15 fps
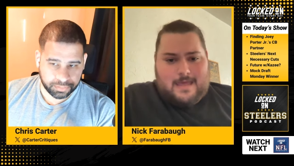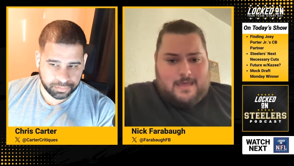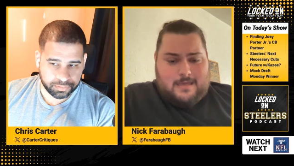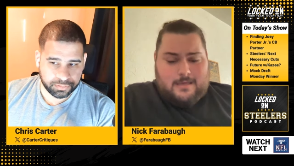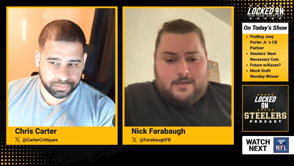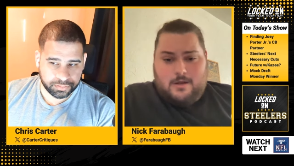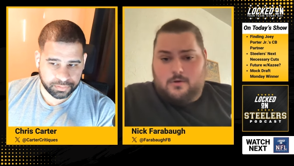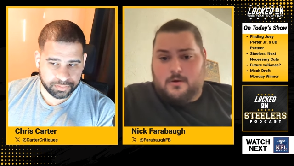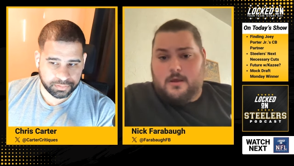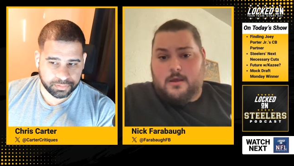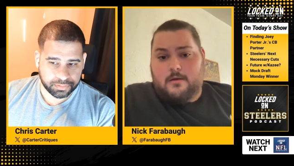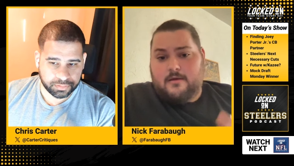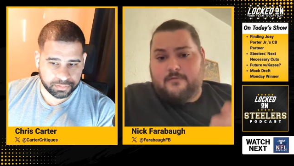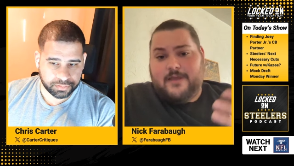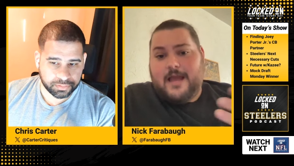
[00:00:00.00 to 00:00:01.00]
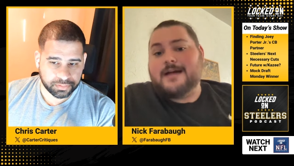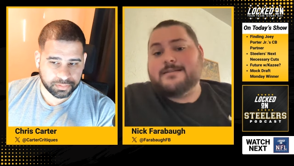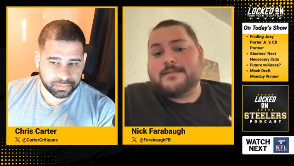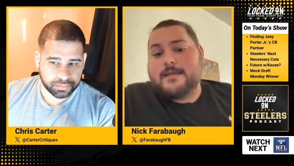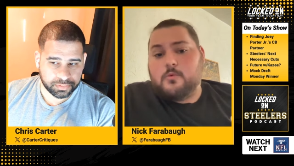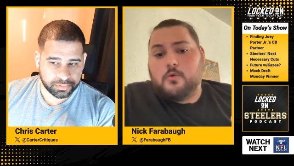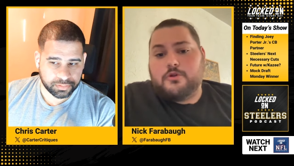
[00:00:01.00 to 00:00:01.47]
Speaker 1: you know, uh, of guys
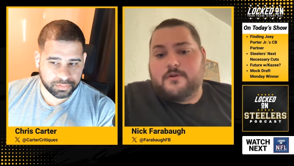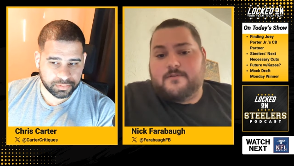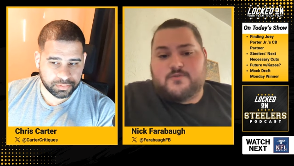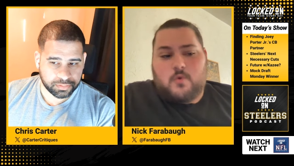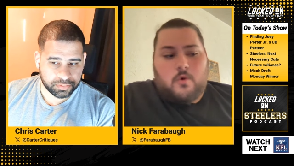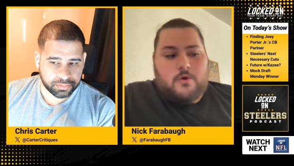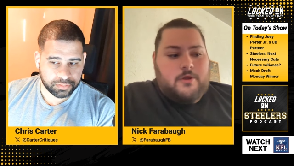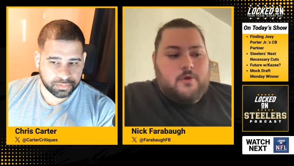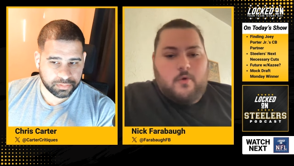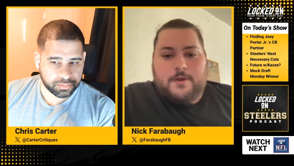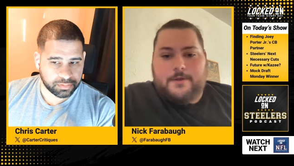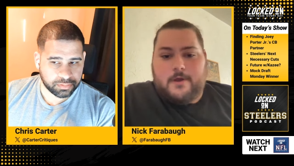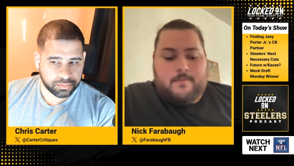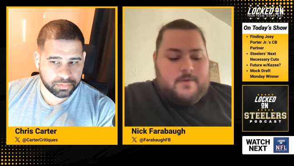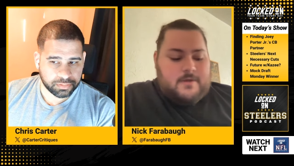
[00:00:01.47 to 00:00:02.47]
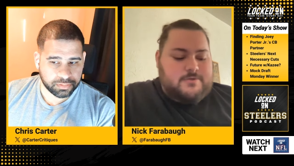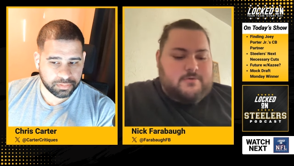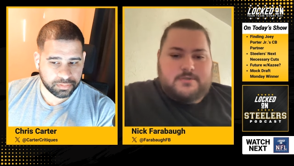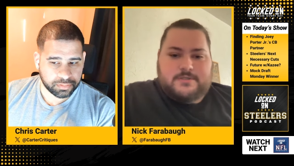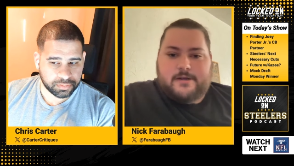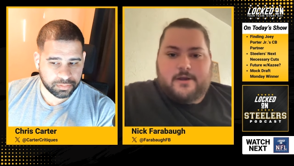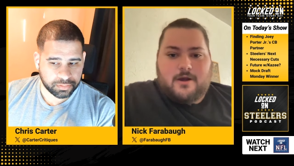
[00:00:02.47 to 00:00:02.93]
that are worthy of 20, Quinyon
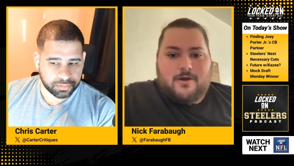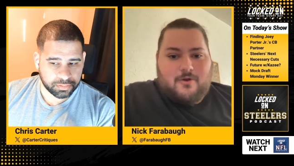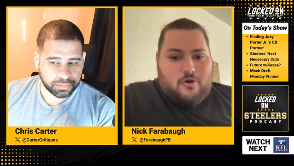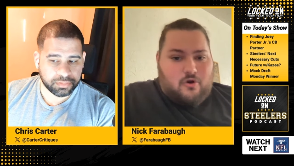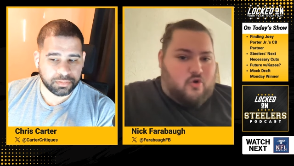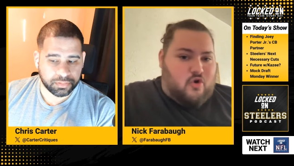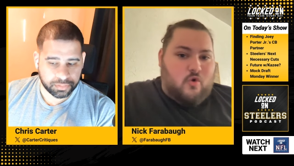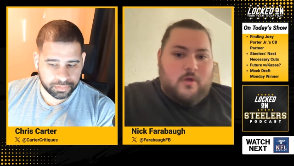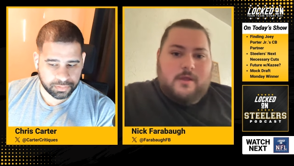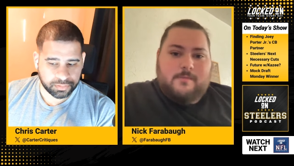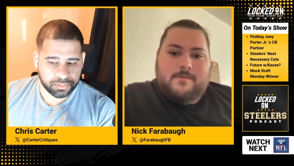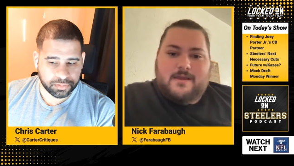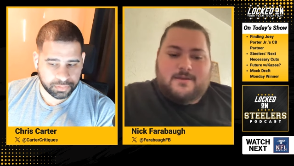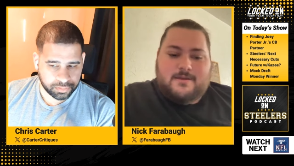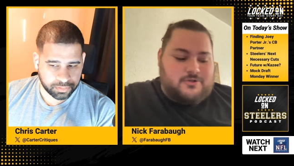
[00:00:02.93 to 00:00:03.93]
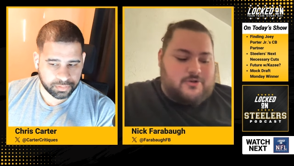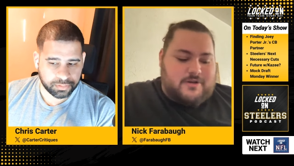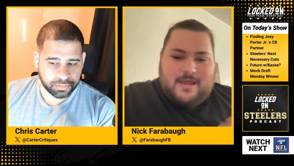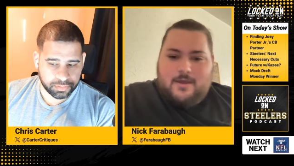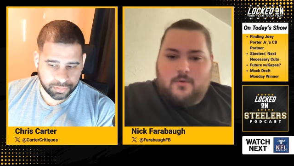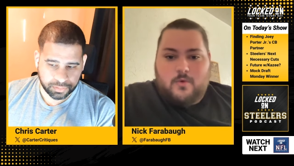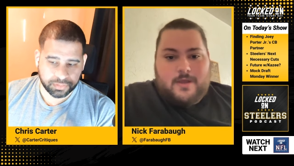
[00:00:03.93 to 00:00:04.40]
Mitchell, Terrion Arnold, kool McKinstry,
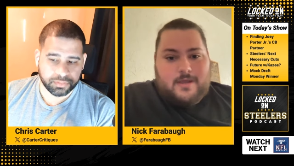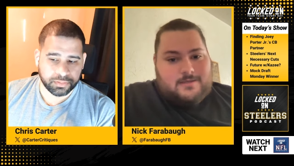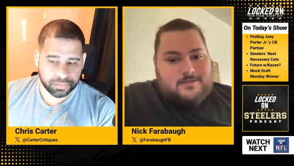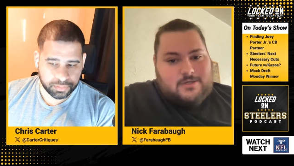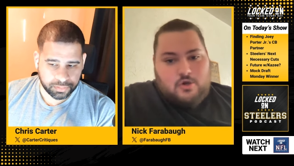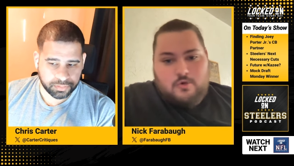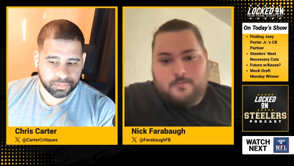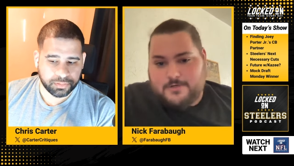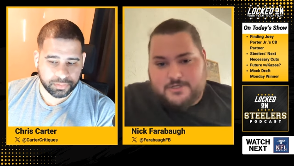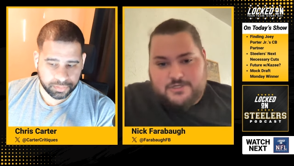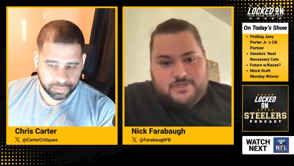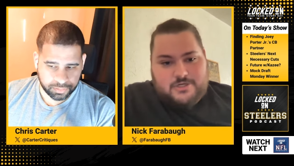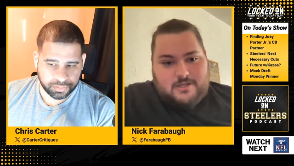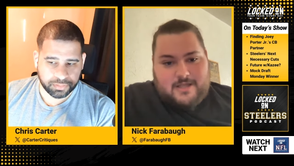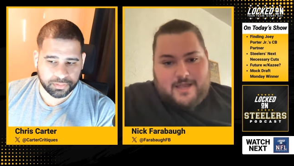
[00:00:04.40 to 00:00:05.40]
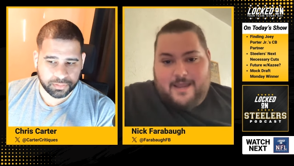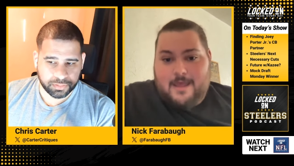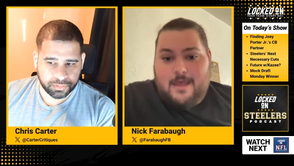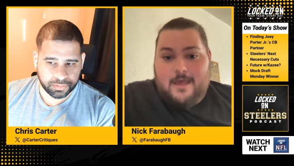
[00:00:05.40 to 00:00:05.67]
Nate Wiggins, Cooper DeJean, like